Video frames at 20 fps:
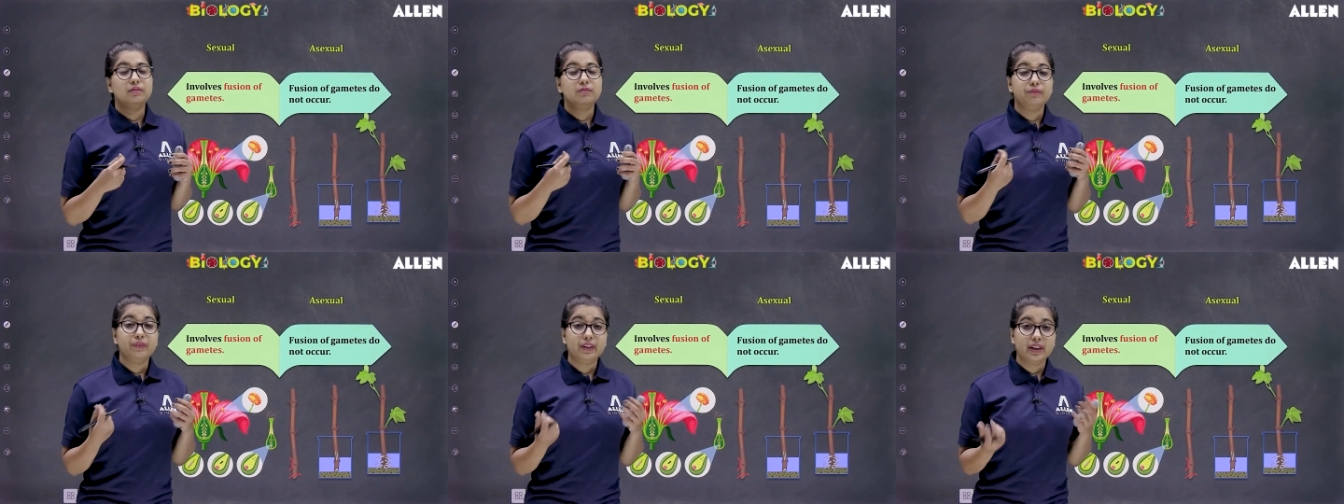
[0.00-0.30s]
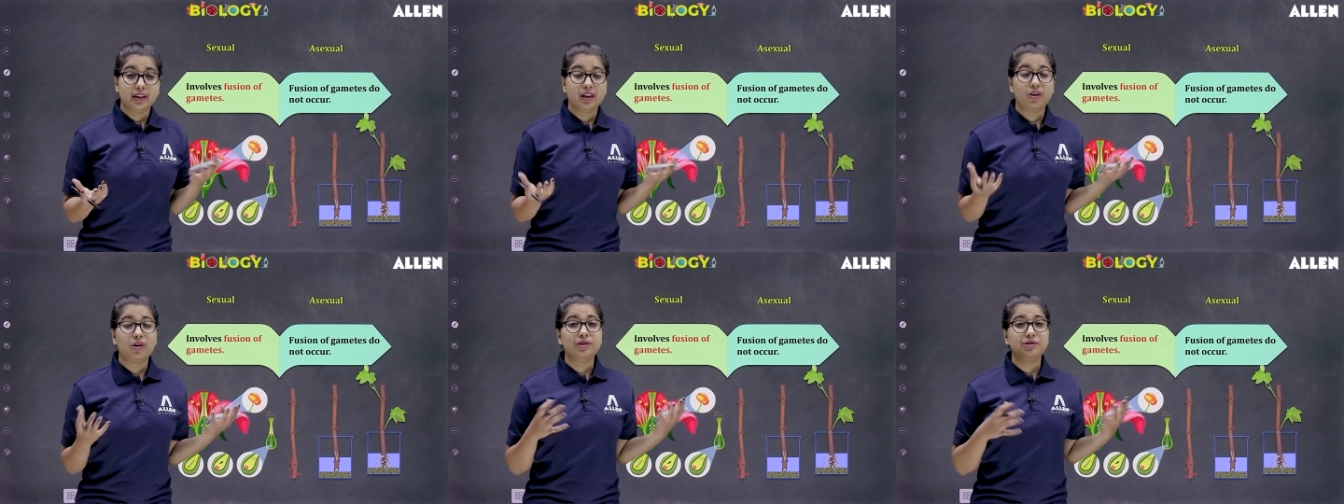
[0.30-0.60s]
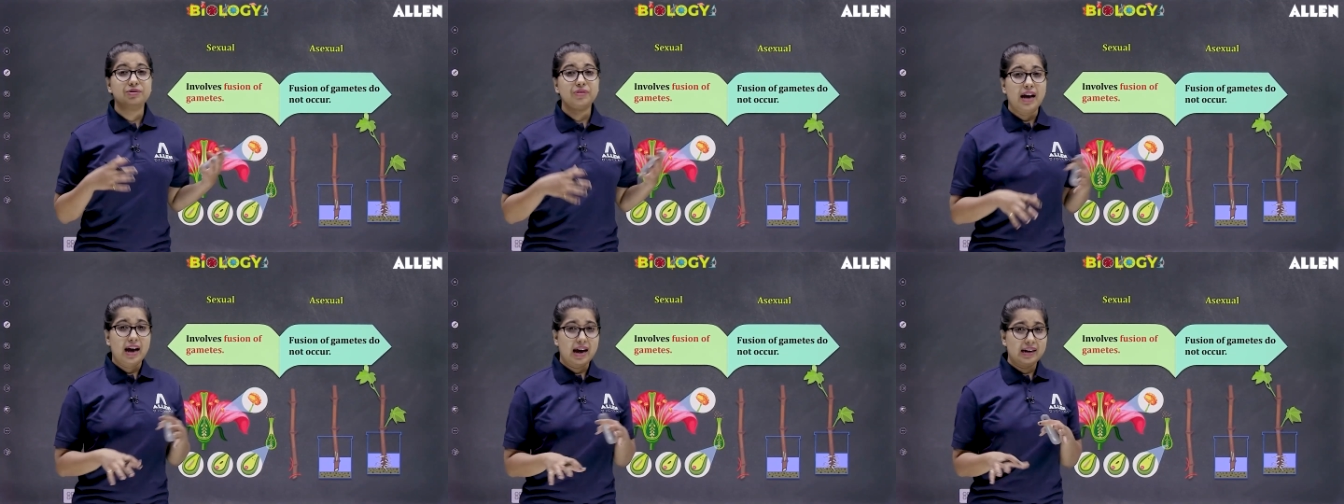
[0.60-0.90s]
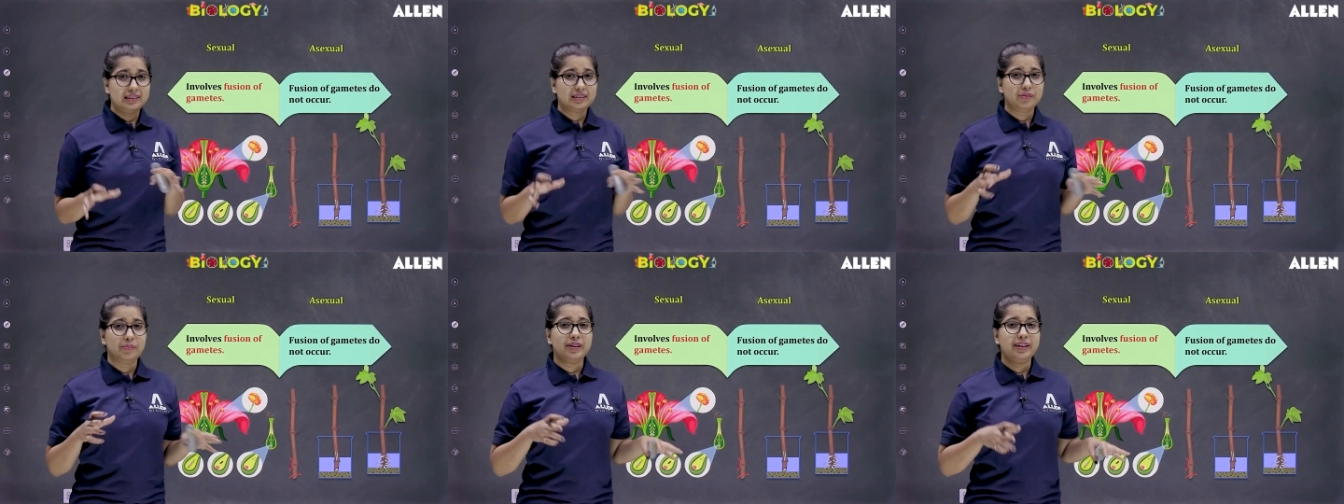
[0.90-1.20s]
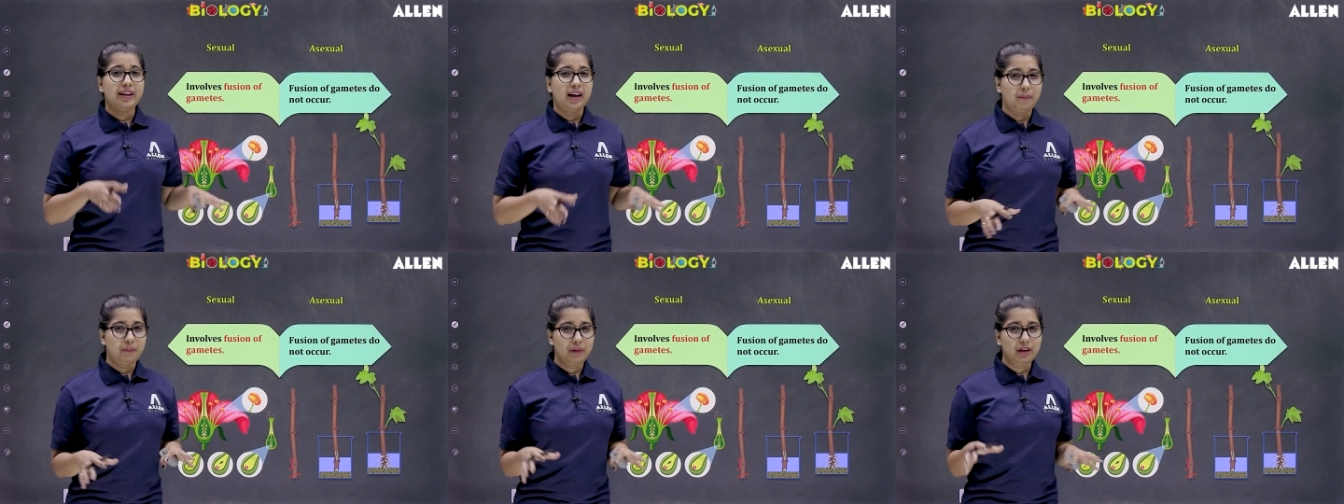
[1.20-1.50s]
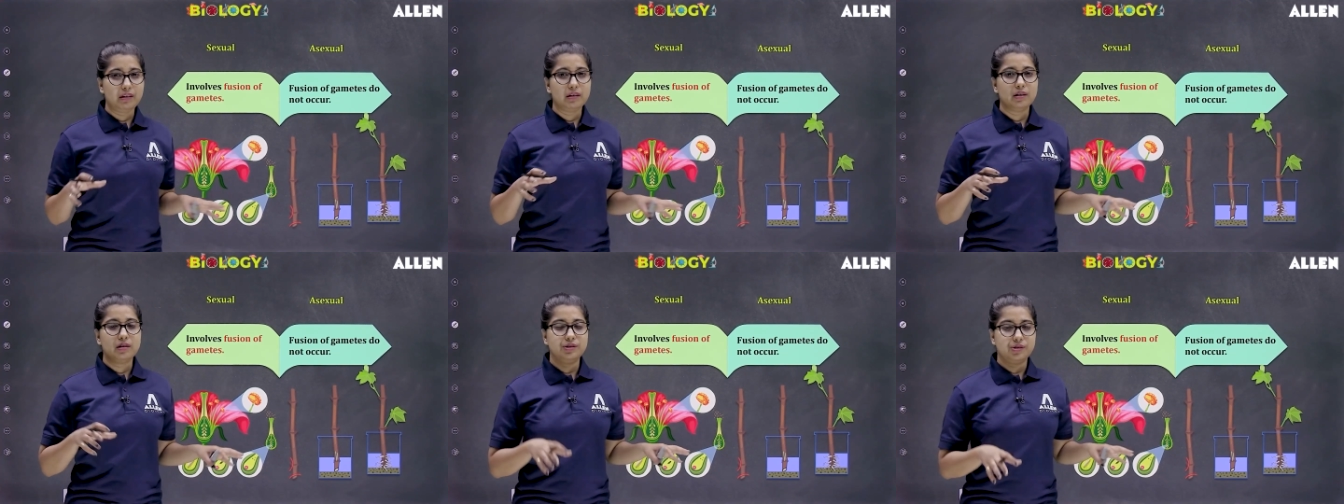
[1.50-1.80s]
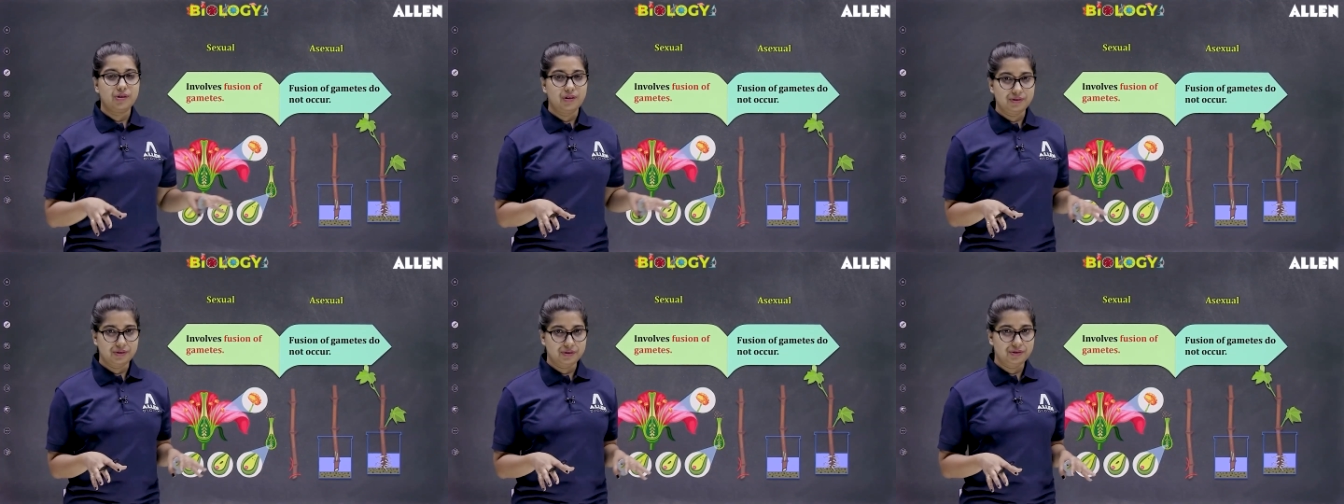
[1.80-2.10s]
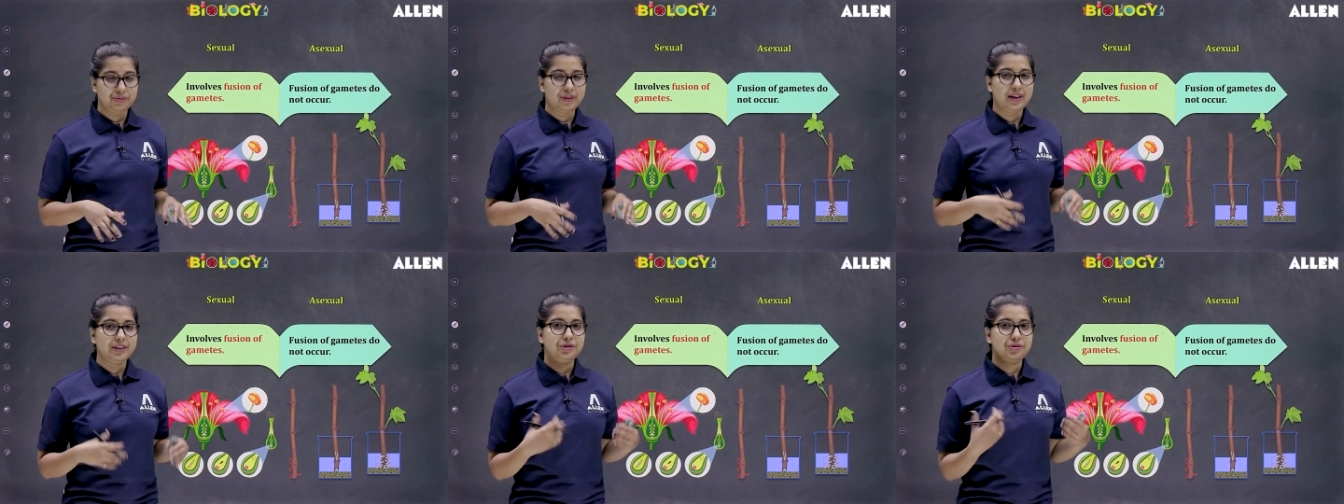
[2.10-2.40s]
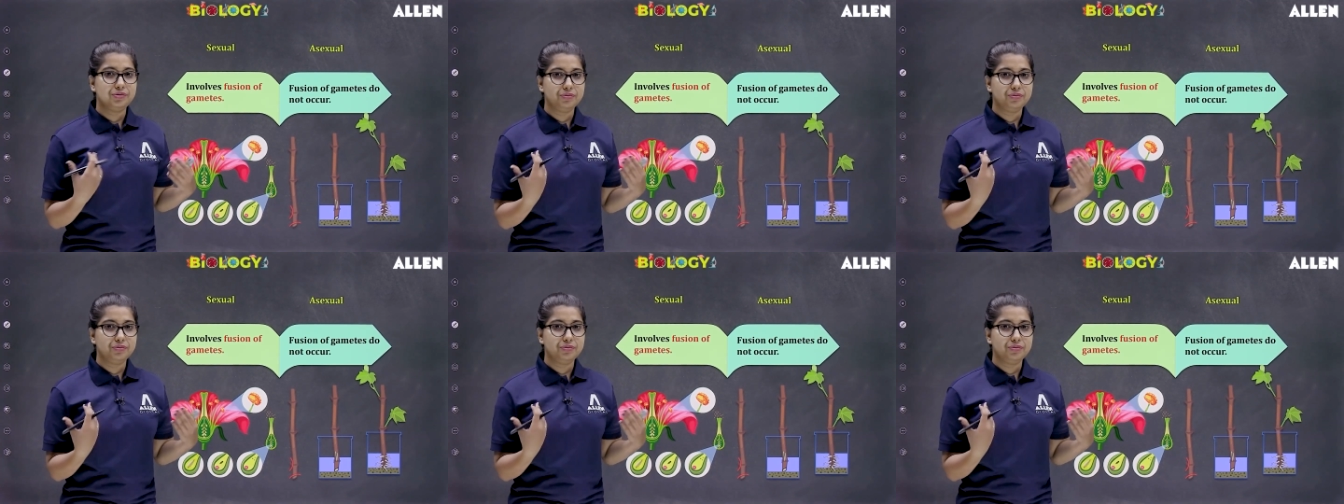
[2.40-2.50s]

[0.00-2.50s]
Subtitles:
we can also add some chemicals also so as